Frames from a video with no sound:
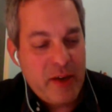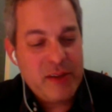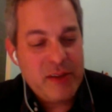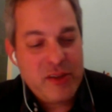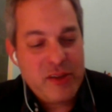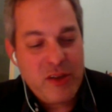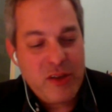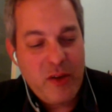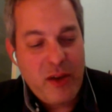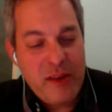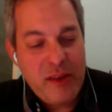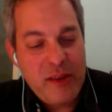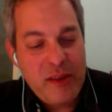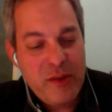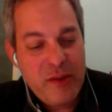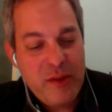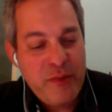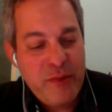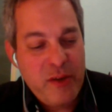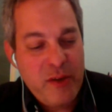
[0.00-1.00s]
And so I
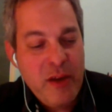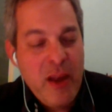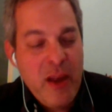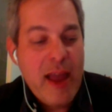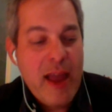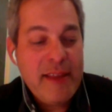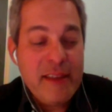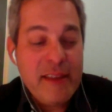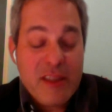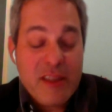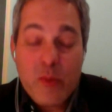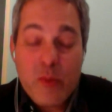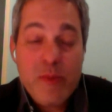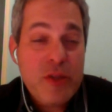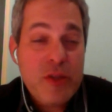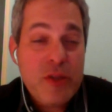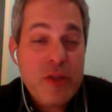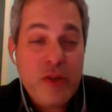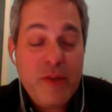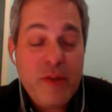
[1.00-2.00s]
think and this would
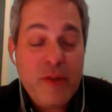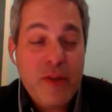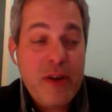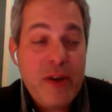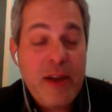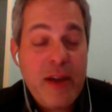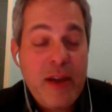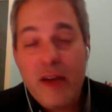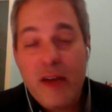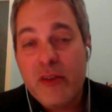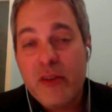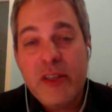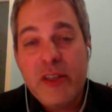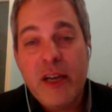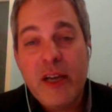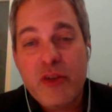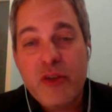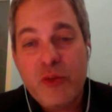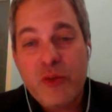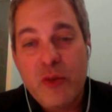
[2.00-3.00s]
be true for a
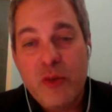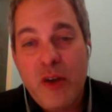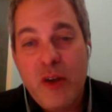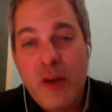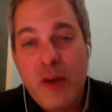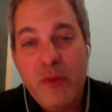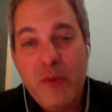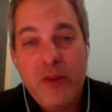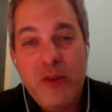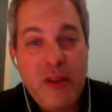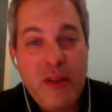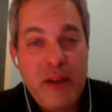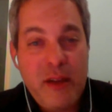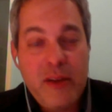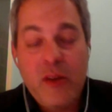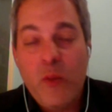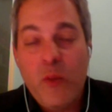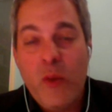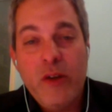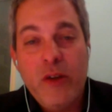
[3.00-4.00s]
heterosexual couple,
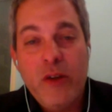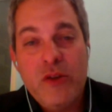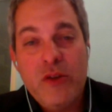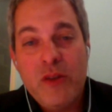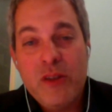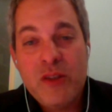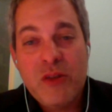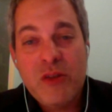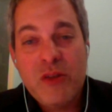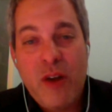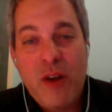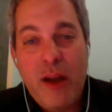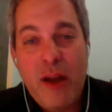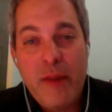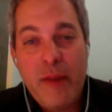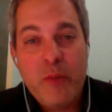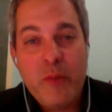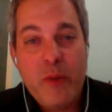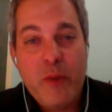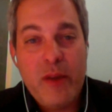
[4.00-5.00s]
like the one you
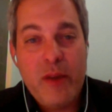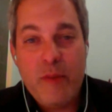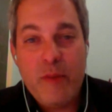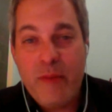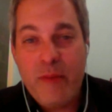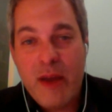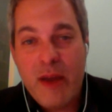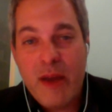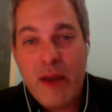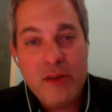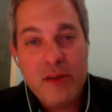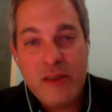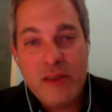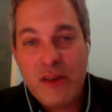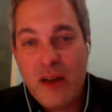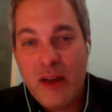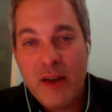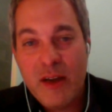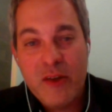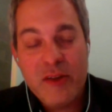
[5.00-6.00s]
described, where the male
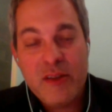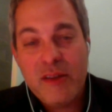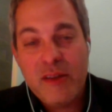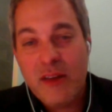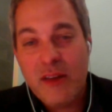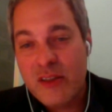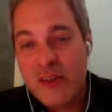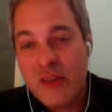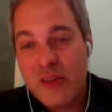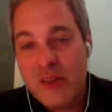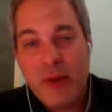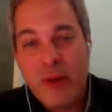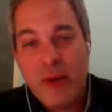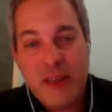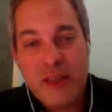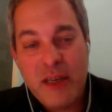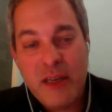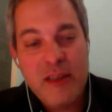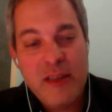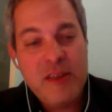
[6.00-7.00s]
desire is less
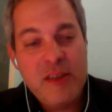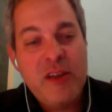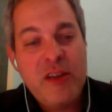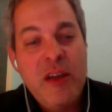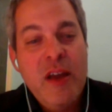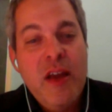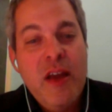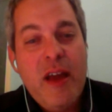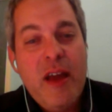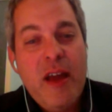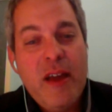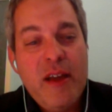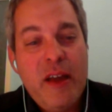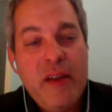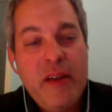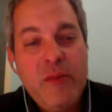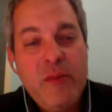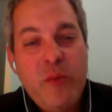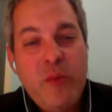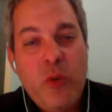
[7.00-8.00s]
spontaneous
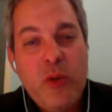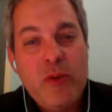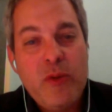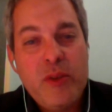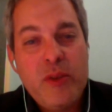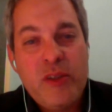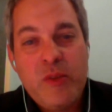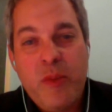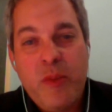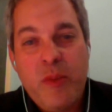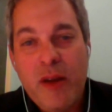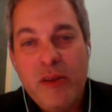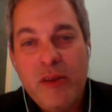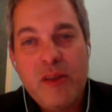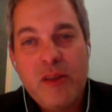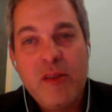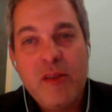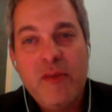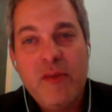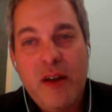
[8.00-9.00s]
and more
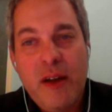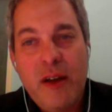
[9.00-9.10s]
responsive.